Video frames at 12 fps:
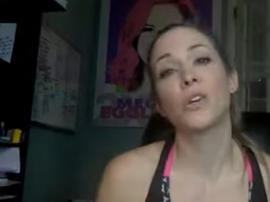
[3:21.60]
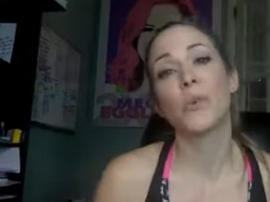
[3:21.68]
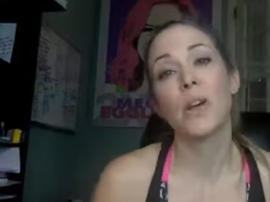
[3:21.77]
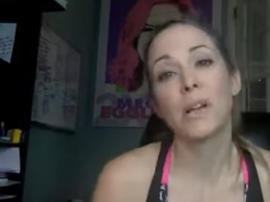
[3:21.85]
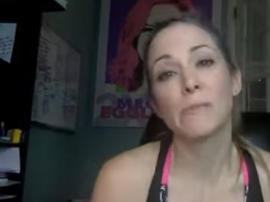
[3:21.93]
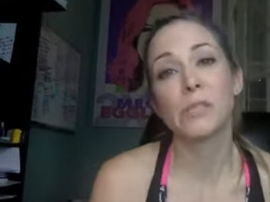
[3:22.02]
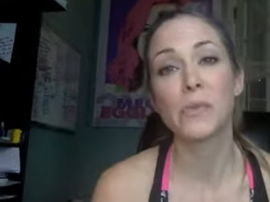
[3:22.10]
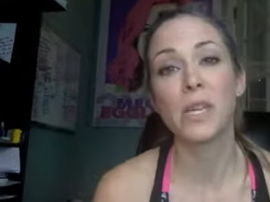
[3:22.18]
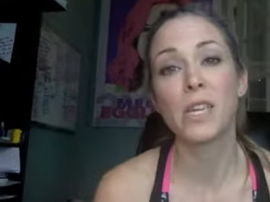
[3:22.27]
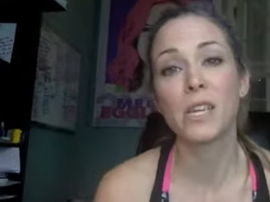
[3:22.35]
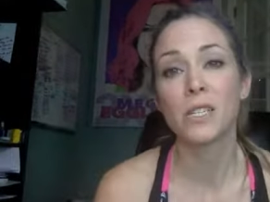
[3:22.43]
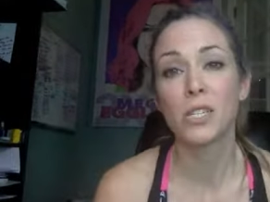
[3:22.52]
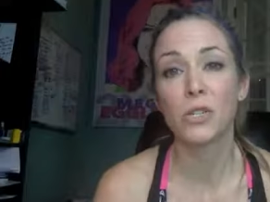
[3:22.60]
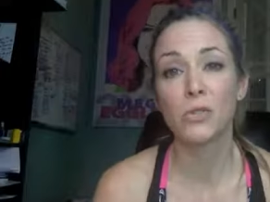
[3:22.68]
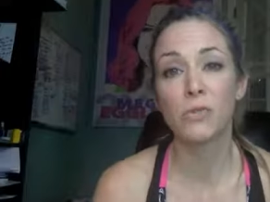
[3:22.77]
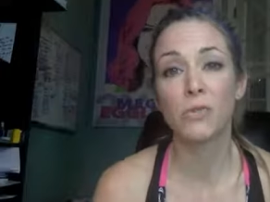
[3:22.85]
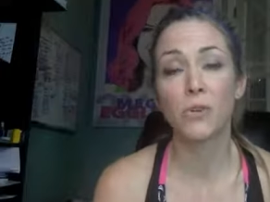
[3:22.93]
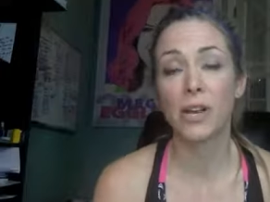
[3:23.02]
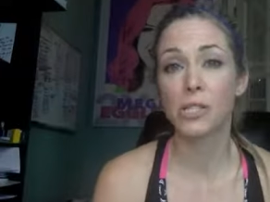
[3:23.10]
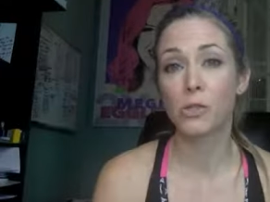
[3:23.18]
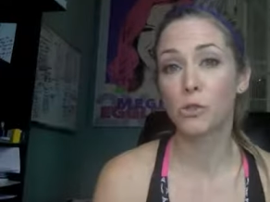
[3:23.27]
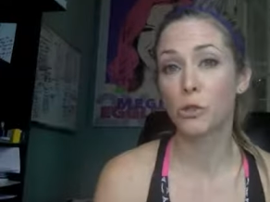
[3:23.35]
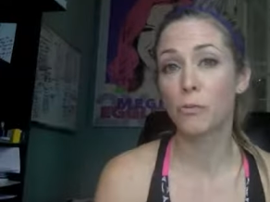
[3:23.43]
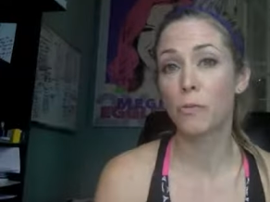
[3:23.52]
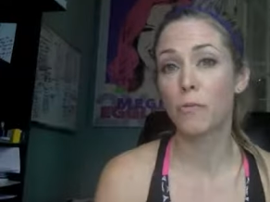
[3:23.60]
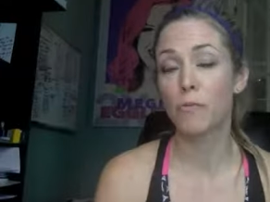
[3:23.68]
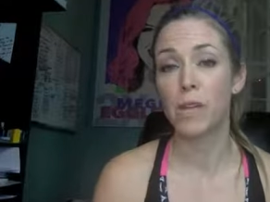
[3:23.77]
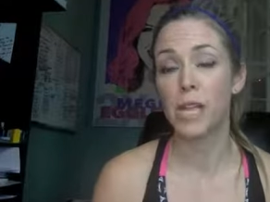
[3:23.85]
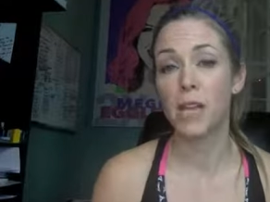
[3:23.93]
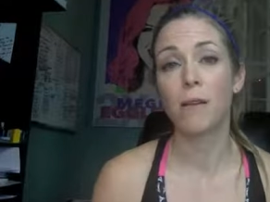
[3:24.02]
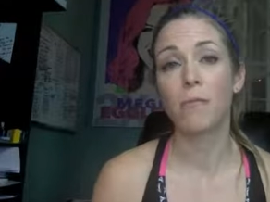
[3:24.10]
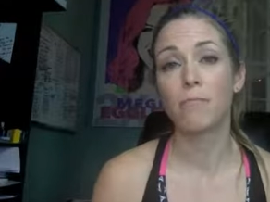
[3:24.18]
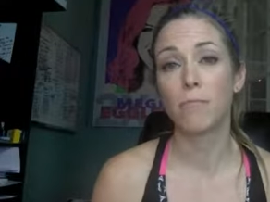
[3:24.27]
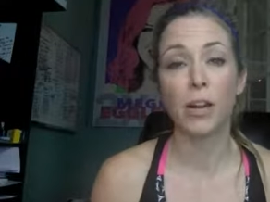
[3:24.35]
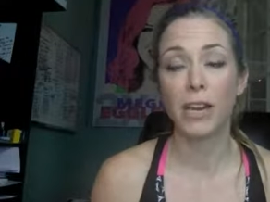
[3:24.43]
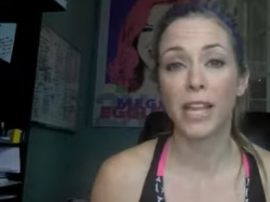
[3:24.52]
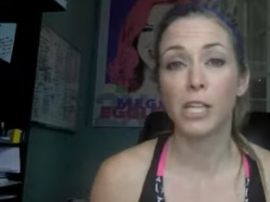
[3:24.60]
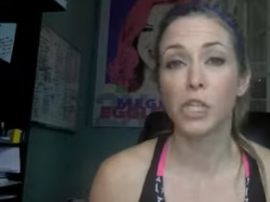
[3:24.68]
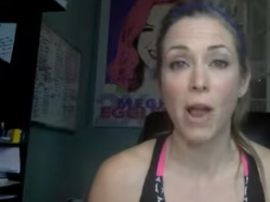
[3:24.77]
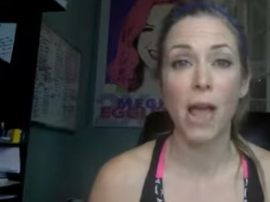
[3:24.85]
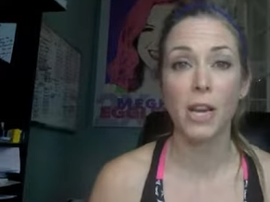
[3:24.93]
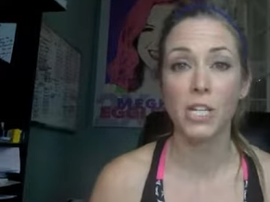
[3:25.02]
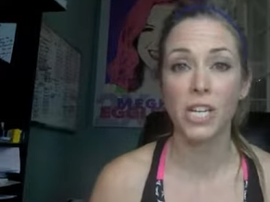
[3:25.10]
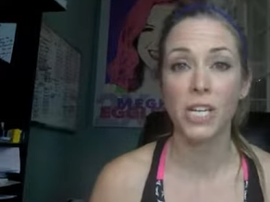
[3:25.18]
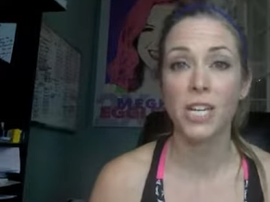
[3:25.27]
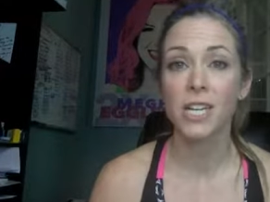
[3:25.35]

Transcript: helps me to create a social media marketing strategy.